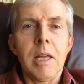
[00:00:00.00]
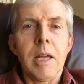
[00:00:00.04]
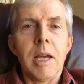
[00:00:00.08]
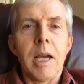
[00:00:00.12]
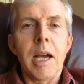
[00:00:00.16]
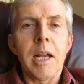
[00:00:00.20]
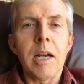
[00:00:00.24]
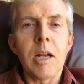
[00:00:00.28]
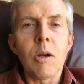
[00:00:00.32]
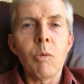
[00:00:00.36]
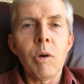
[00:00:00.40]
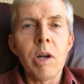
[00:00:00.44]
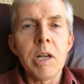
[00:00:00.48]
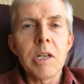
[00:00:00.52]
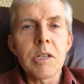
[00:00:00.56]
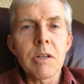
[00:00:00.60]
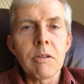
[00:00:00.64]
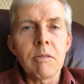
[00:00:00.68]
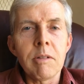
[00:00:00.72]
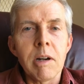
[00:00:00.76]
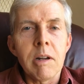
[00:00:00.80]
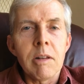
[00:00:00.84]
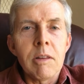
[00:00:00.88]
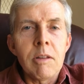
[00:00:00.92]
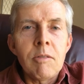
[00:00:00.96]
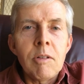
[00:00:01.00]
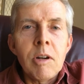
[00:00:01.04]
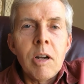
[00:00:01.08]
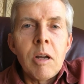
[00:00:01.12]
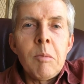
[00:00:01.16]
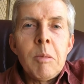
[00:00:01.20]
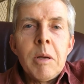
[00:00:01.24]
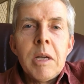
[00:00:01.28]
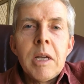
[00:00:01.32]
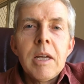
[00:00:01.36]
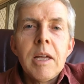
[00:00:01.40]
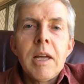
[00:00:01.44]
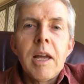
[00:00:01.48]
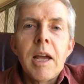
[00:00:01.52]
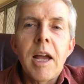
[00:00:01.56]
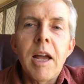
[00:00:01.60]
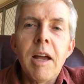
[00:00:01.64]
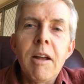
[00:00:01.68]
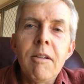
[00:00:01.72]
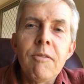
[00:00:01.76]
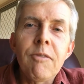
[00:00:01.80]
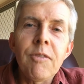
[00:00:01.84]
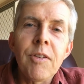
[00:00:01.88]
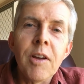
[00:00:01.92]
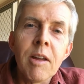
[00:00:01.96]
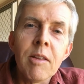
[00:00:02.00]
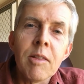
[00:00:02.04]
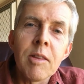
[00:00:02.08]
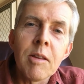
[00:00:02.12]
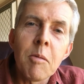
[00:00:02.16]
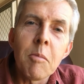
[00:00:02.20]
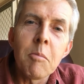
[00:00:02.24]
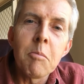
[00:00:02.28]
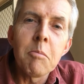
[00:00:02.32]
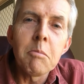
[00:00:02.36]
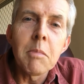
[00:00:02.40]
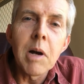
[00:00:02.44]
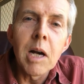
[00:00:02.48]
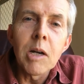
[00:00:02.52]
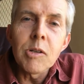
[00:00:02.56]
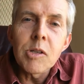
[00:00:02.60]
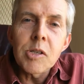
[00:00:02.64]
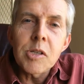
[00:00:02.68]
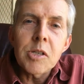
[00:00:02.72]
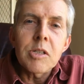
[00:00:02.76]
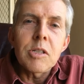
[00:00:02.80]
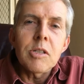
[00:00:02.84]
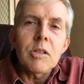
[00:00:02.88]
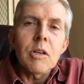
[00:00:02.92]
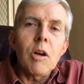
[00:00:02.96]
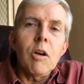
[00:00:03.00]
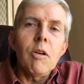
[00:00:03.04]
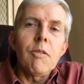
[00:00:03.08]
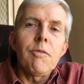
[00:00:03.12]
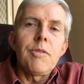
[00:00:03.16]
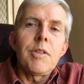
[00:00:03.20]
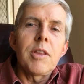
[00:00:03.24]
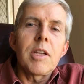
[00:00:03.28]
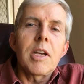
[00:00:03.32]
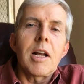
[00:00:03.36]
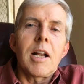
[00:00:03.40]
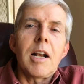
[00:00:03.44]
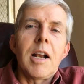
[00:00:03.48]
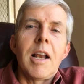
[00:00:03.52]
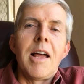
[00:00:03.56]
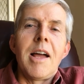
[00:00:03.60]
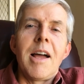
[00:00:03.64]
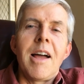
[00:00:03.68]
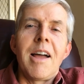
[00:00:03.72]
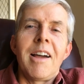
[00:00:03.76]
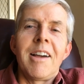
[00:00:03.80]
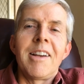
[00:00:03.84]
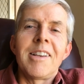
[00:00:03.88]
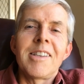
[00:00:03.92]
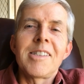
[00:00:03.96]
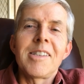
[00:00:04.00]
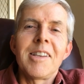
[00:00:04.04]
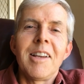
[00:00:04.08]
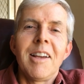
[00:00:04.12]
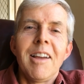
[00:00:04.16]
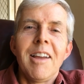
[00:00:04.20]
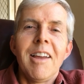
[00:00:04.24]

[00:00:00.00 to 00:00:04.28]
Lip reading: And I went around the room and found that most of the class,